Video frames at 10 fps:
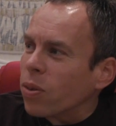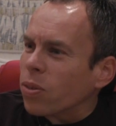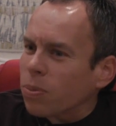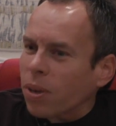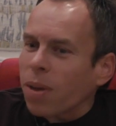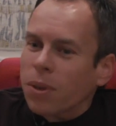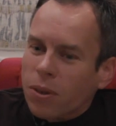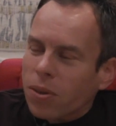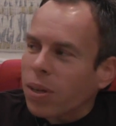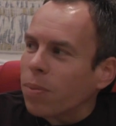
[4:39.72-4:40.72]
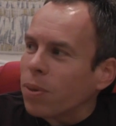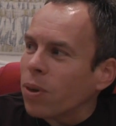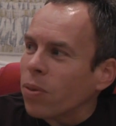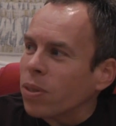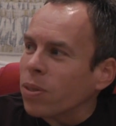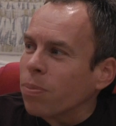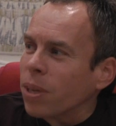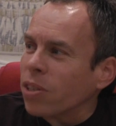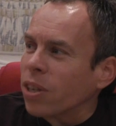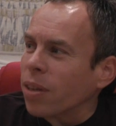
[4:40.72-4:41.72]
Of course. Come along, come and roll in some
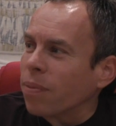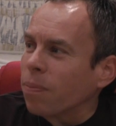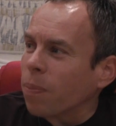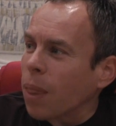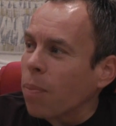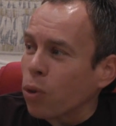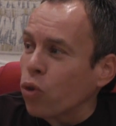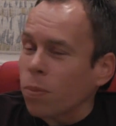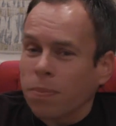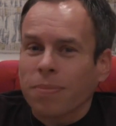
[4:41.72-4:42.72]
pig shit. A poo.